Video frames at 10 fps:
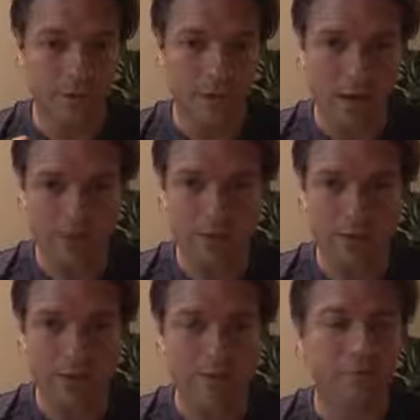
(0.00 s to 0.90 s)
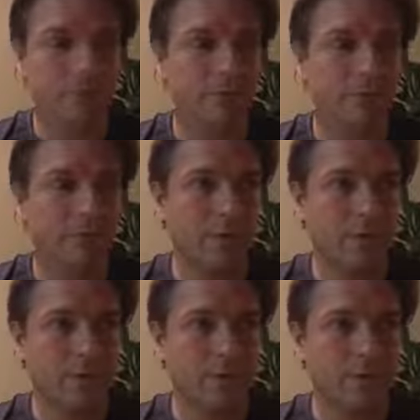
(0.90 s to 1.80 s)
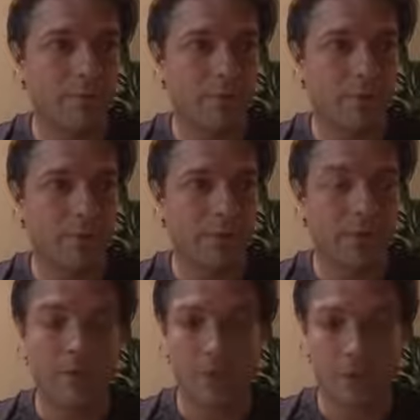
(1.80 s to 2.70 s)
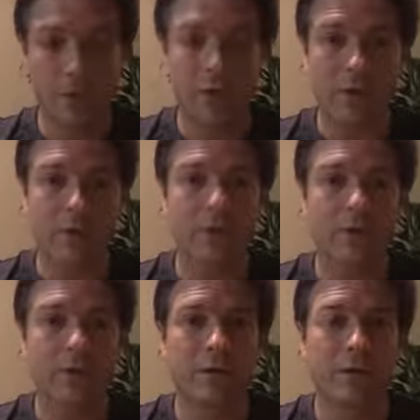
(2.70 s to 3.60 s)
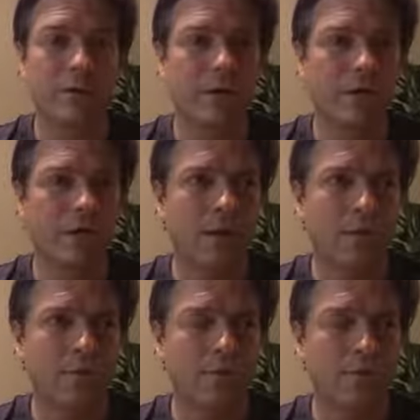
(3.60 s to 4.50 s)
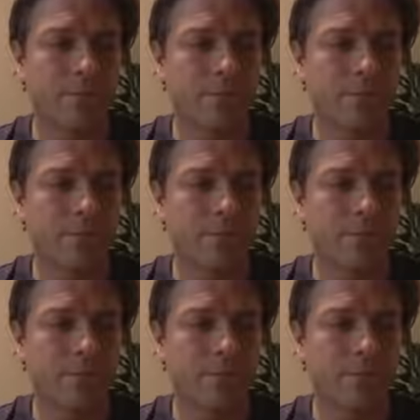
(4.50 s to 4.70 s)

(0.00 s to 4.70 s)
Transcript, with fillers: have this, um, and it's really quite common, um,